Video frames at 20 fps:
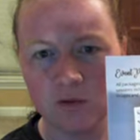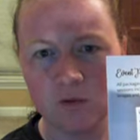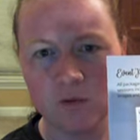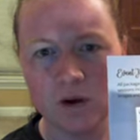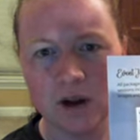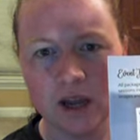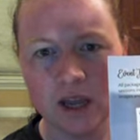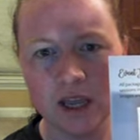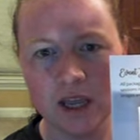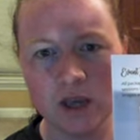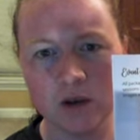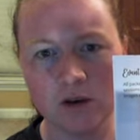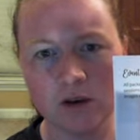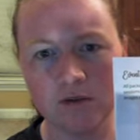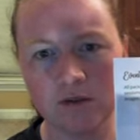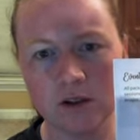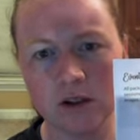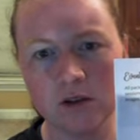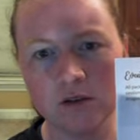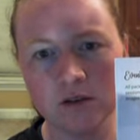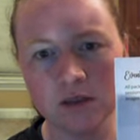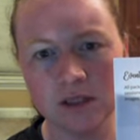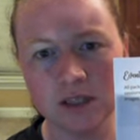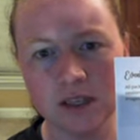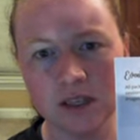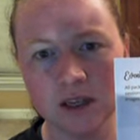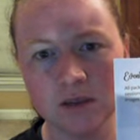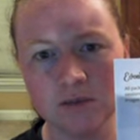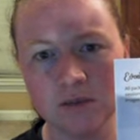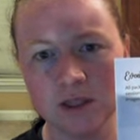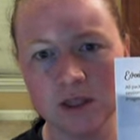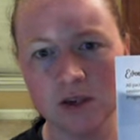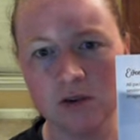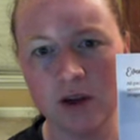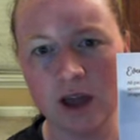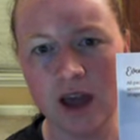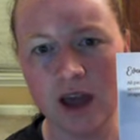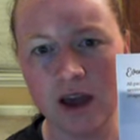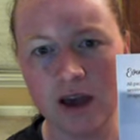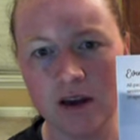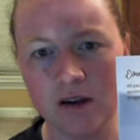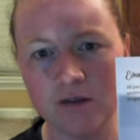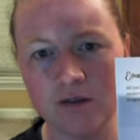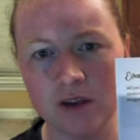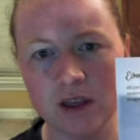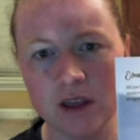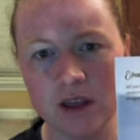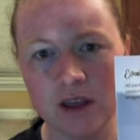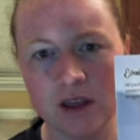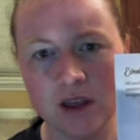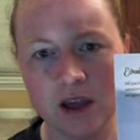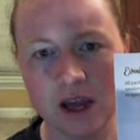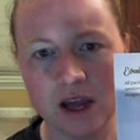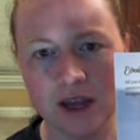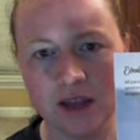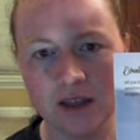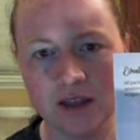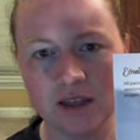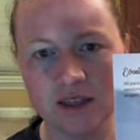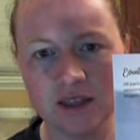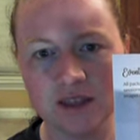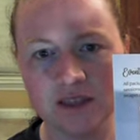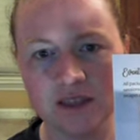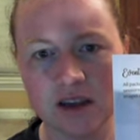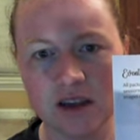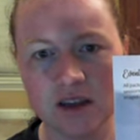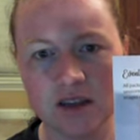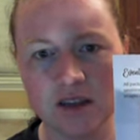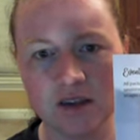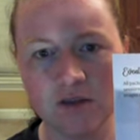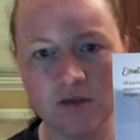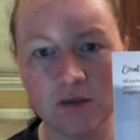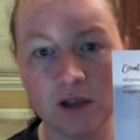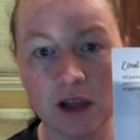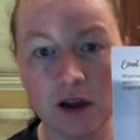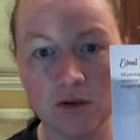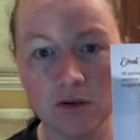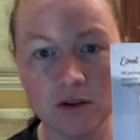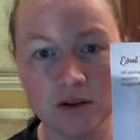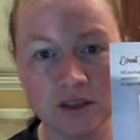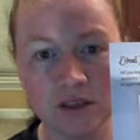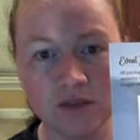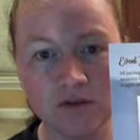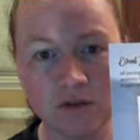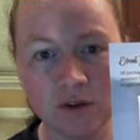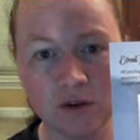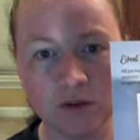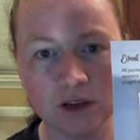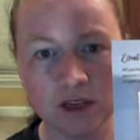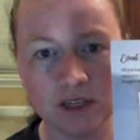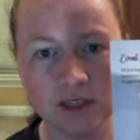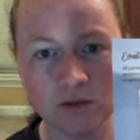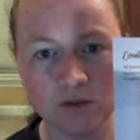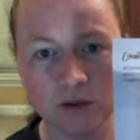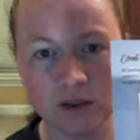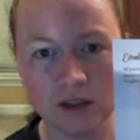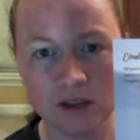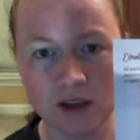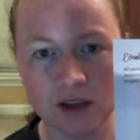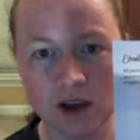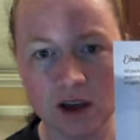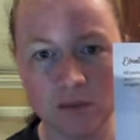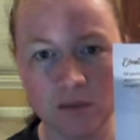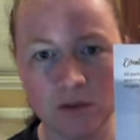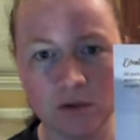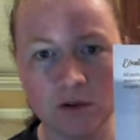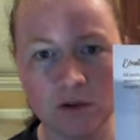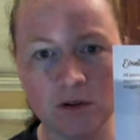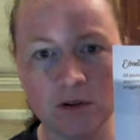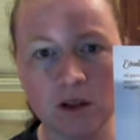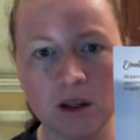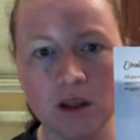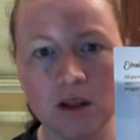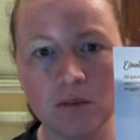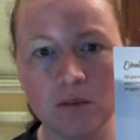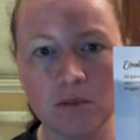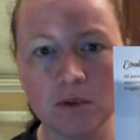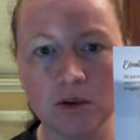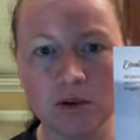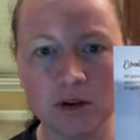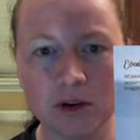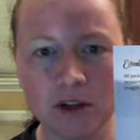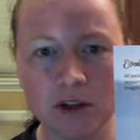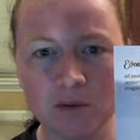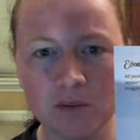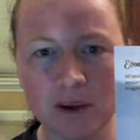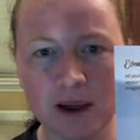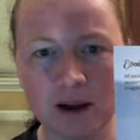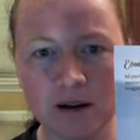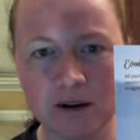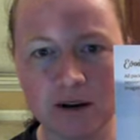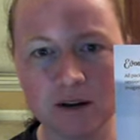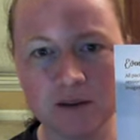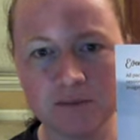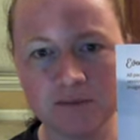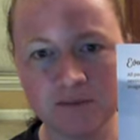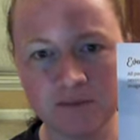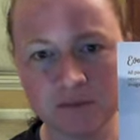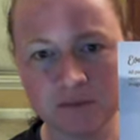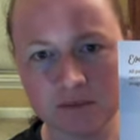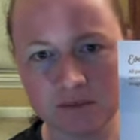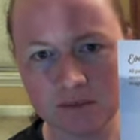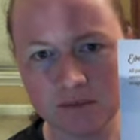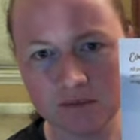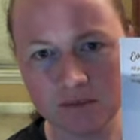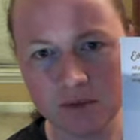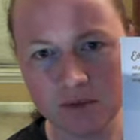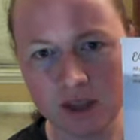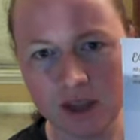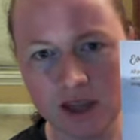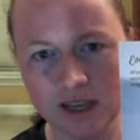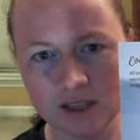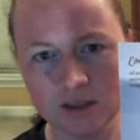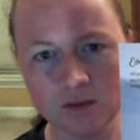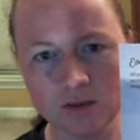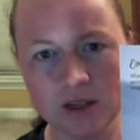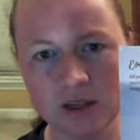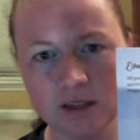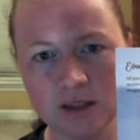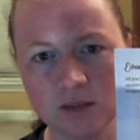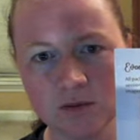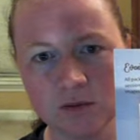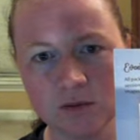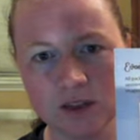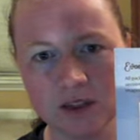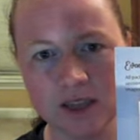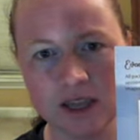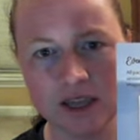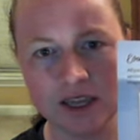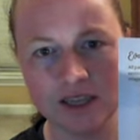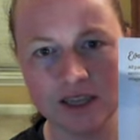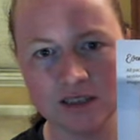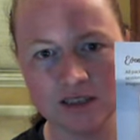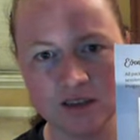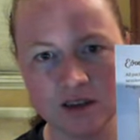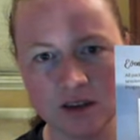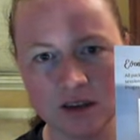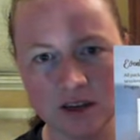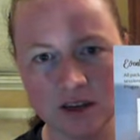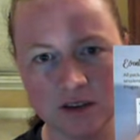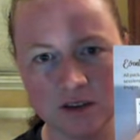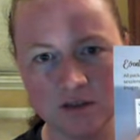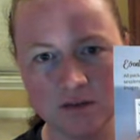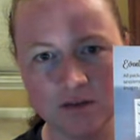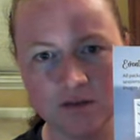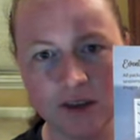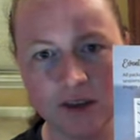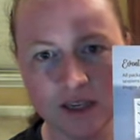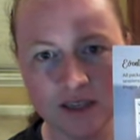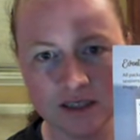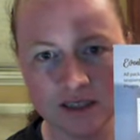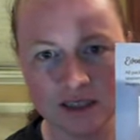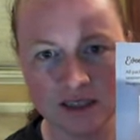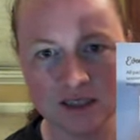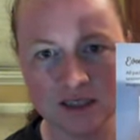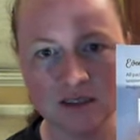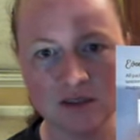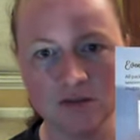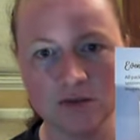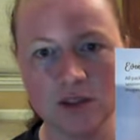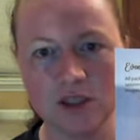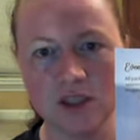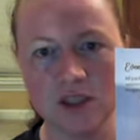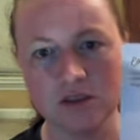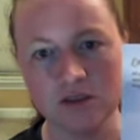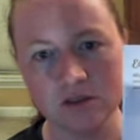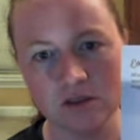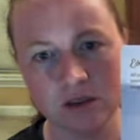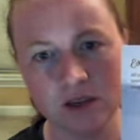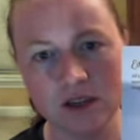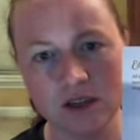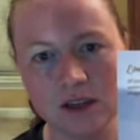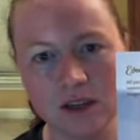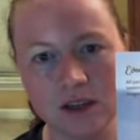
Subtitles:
and white, you have close-ups, you have, this has got the flowers in focus with the couple blurred in the background, as well as one that is not of faces, which is